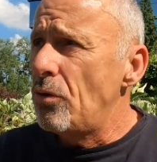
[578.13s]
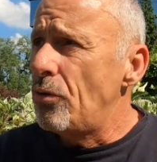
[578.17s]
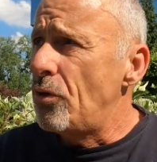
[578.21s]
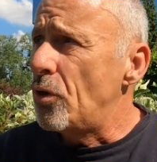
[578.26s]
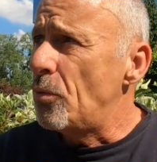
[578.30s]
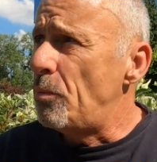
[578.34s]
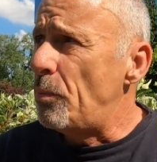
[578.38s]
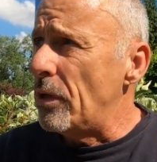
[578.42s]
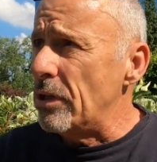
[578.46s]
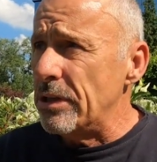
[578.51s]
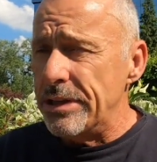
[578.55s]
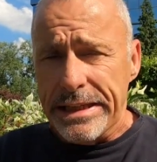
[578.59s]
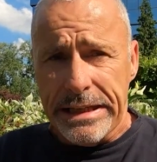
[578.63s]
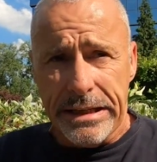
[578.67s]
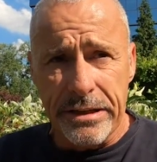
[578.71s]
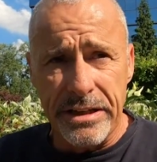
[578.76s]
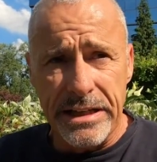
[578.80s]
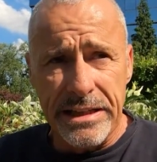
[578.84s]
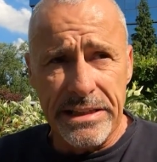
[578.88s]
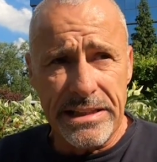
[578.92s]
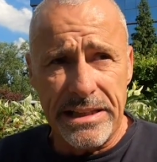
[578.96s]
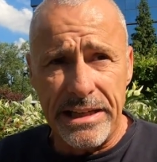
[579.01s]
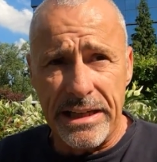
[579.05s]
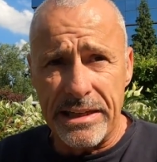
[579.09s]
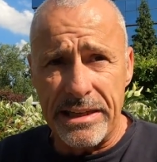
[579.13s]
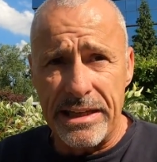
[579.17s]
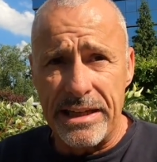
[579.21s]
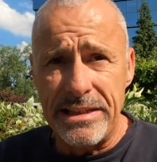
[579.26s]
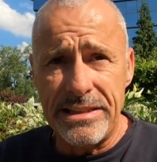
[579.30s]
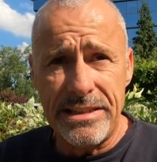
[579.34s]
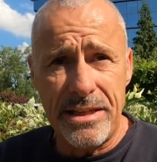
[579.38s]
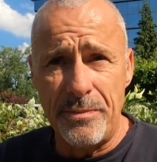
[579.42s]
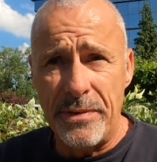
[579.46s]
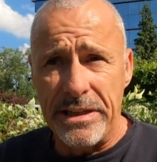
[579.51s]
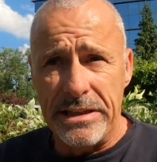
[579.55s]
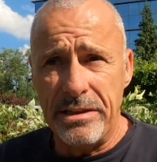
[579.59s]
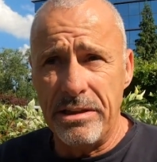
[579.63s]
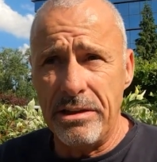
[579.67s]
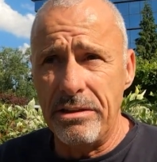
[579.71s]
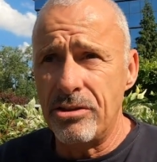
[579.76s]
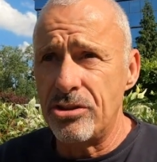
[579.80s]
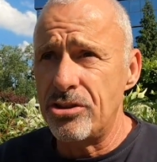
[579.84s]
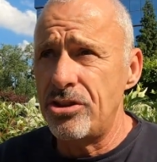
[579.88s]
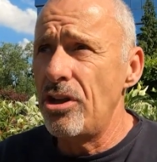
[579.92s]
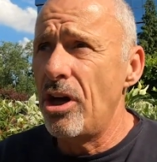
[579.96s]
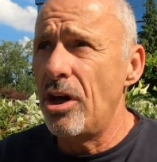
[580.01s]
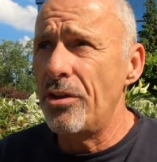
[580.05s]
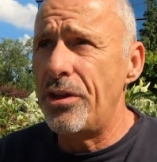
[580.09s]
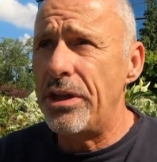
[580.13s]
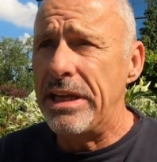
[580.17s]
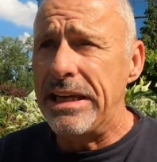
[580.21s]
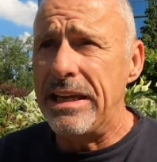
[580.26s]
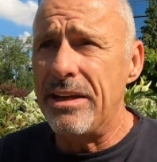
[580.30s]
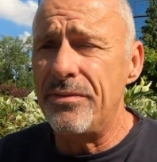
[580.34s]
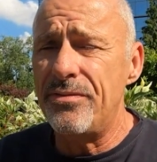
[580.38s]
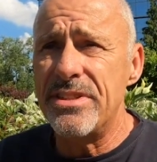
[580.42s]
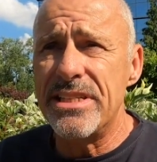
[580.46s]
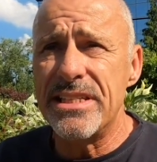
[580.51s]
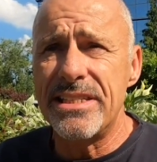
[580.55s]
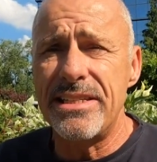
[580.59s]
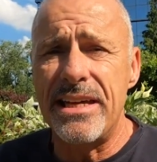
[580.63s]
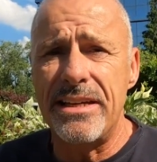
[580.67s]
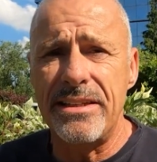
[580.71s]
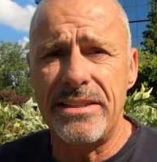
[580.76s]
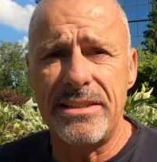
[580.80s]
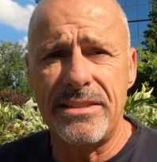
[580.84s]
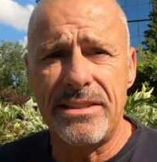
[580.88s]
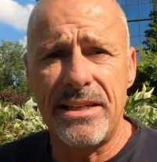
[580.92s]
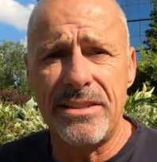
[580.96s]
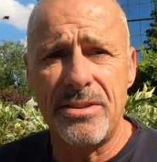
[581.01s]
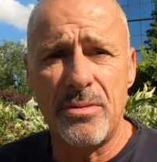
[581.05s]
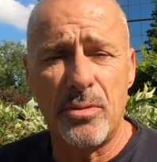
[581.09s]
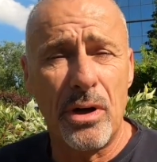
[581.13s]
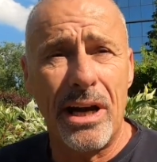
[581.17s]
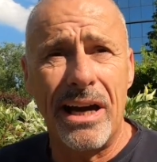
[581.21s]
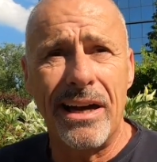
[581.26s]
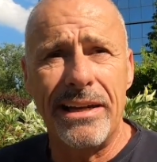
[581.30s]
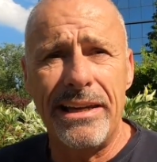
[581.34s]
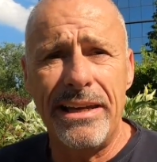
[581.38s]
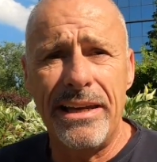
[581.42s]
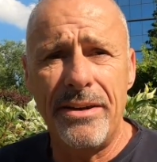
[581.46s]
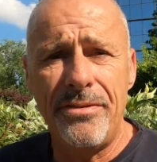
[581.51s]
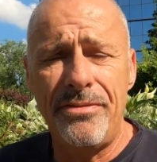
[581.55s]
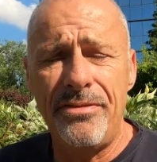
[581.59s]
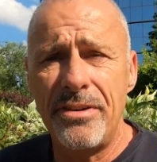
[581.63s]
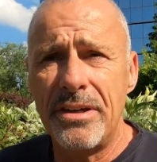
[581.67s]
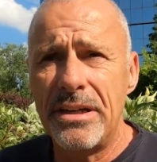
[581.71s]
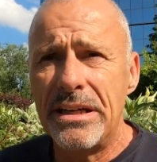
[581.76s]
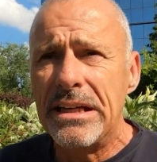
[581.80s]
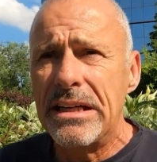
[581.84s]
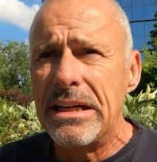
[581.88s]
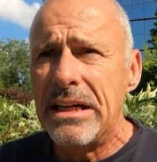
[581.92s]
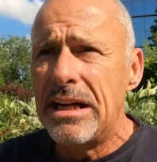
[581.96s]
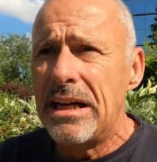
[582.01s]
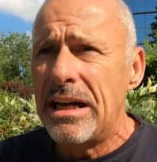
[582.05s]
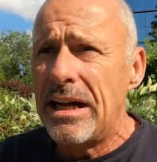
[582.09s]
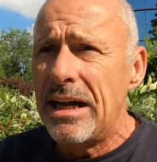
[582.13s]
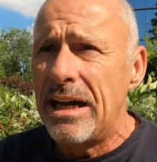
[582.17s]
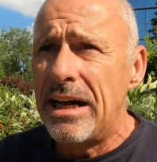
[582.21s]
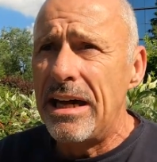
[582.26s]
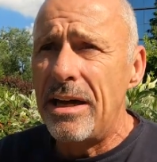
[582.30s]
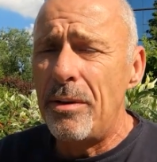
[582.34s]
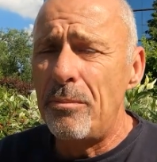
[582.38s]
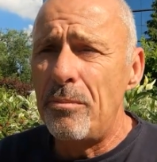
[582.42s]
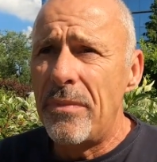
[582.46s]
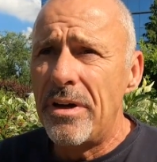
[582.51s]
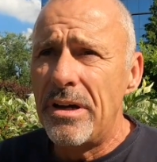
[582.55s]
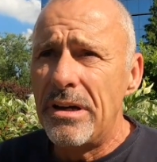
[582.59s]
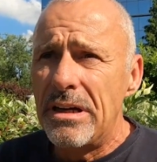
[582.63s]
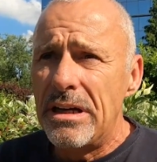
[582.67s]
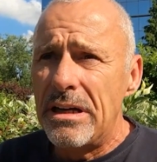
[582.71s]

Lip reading: They're building areas like this. I mean, there's nothing even as nice as this where I live, and